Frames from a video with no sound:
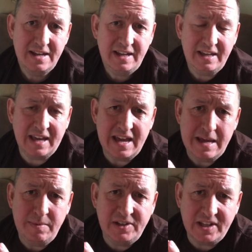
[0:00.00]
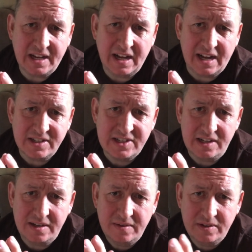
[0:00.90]
He came into the castle,
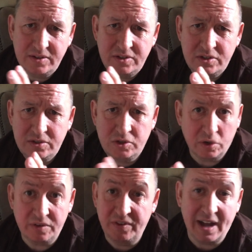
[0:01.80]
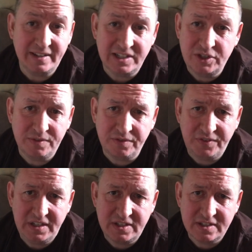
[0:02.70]
took advantage of the
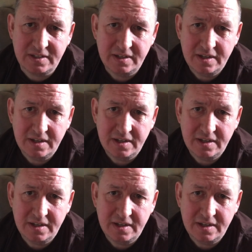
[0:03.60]
feast,